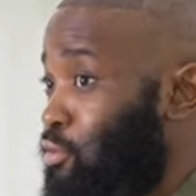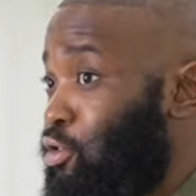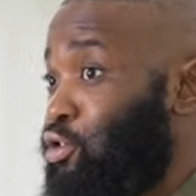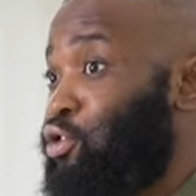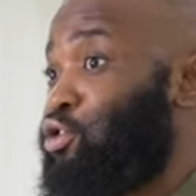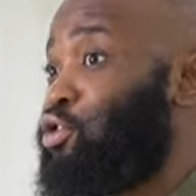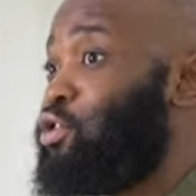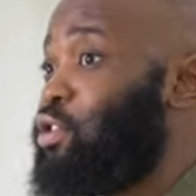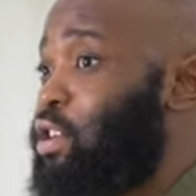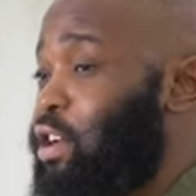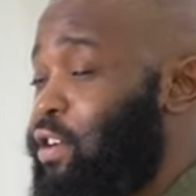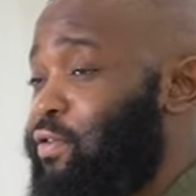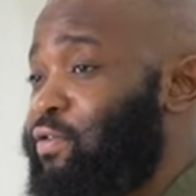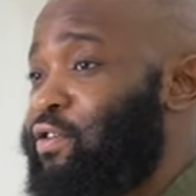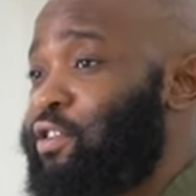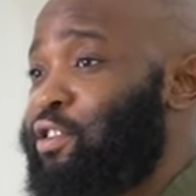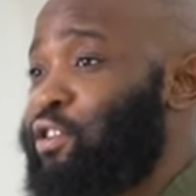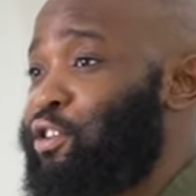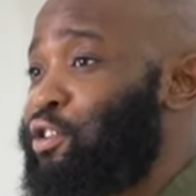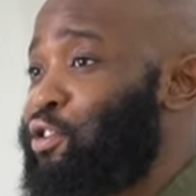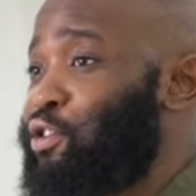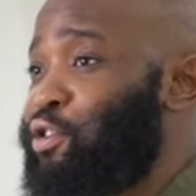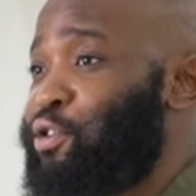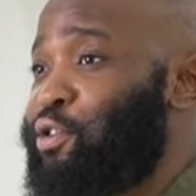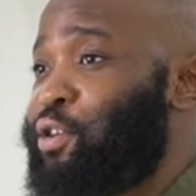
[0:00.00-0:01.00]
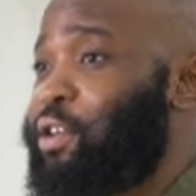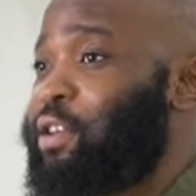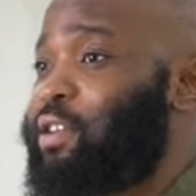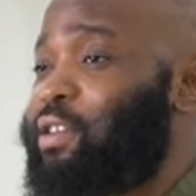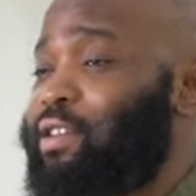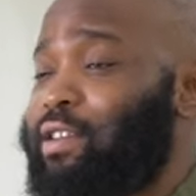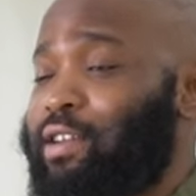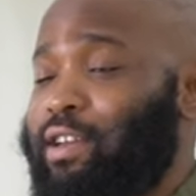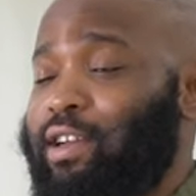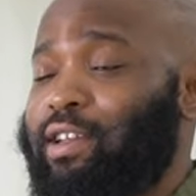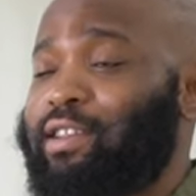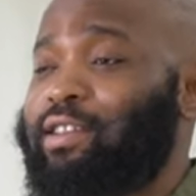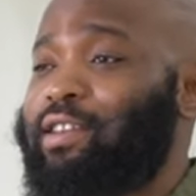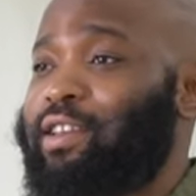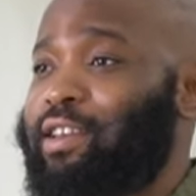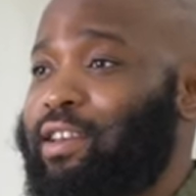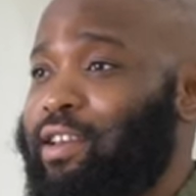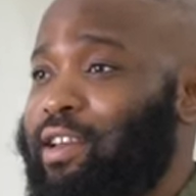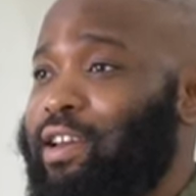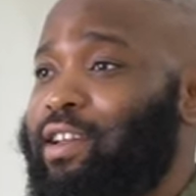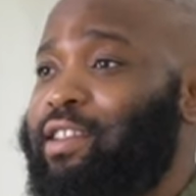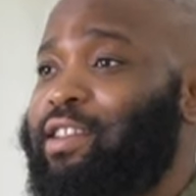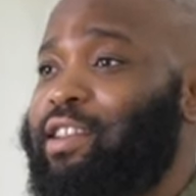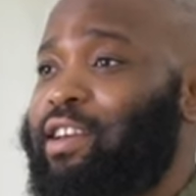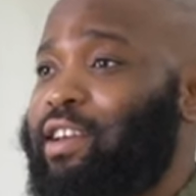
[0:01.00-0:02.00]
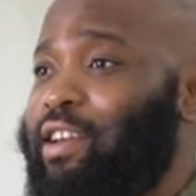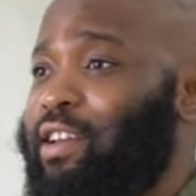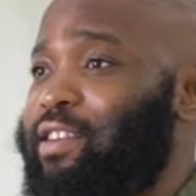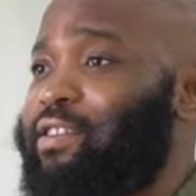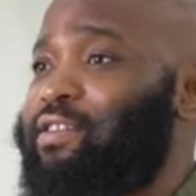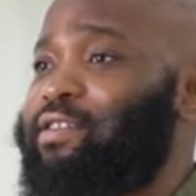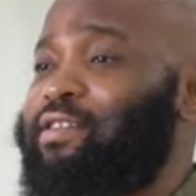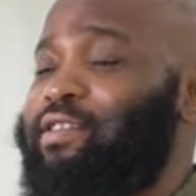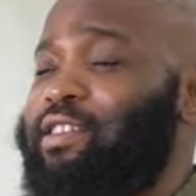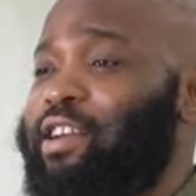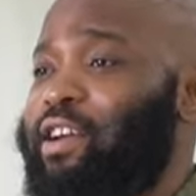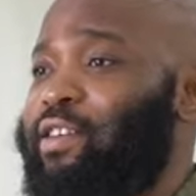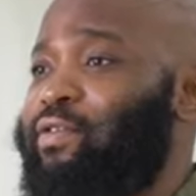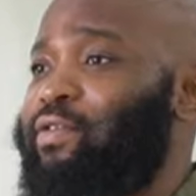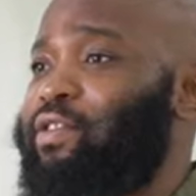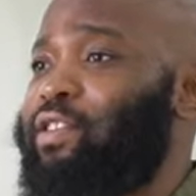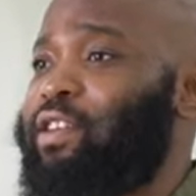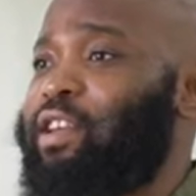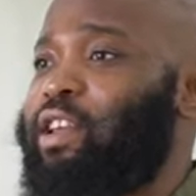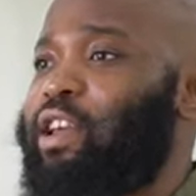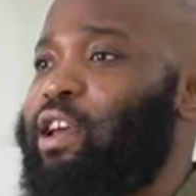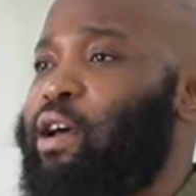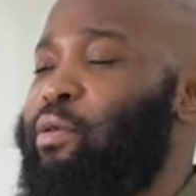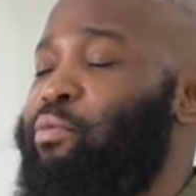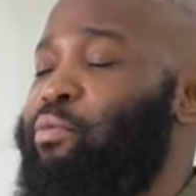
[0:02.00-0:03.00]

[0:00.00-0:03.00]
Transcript: you should definitely do it. I think I think it's definitely